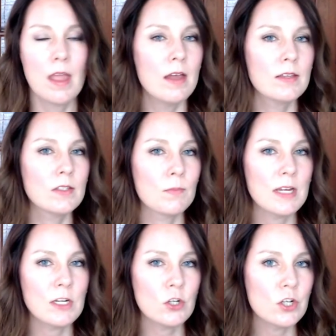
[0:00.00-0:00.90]
So
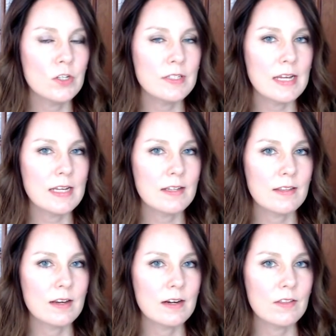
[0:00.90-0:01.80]
make sure you stay till
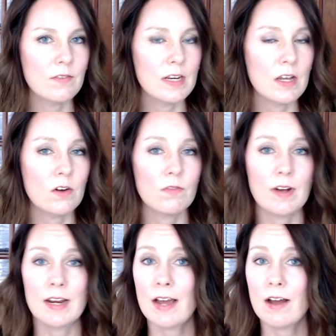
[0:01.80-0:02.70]
the end of the video to
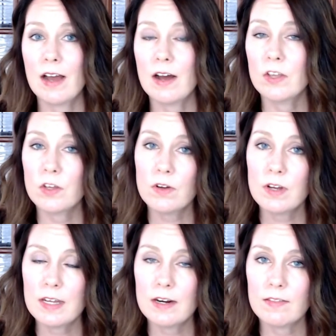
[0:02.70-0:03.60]
find out how you
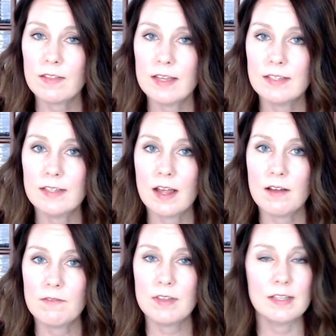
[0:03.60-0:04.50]
can get a list
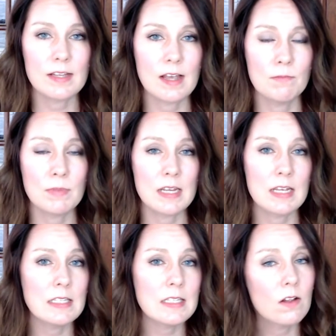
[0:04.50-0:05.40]
of these companies